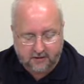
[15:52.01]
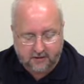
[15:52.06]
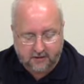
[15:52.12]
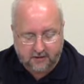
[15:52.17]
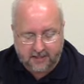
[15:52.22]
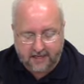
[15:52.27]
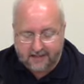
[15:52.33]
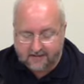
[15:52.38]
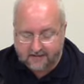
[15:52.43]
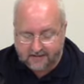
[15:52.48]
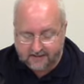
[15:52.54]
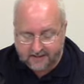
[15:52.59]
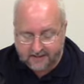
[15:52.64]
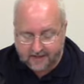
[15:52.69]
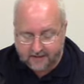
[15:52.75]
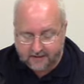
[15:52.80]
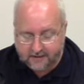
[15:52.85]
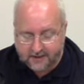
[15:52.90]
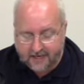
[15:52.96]

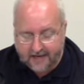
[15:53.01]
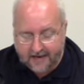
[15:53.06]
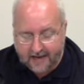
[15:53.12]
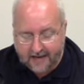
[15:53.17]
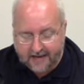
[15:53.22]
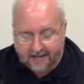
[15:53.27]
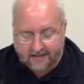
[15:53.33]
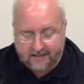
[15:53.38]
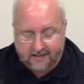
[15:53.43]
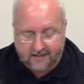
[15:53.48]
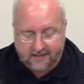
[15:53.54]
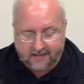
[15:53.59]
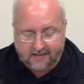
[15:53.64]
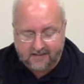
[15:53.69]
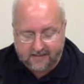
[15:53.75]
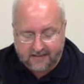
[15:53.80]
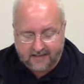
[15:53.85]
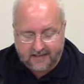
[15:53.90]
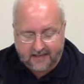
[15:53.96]
Jatsia,
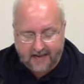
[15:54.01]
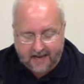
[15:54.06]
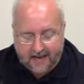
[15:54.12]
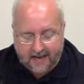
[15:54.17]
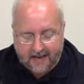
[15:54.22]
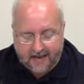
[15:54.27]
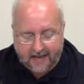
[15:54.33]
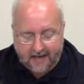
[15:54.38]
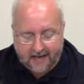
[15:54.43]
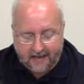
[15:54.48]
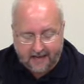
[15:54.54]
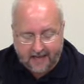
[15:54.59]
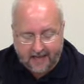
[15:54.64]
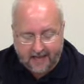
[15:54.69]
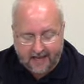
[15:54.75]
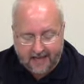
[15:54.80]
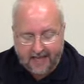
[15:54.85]
Jatzia,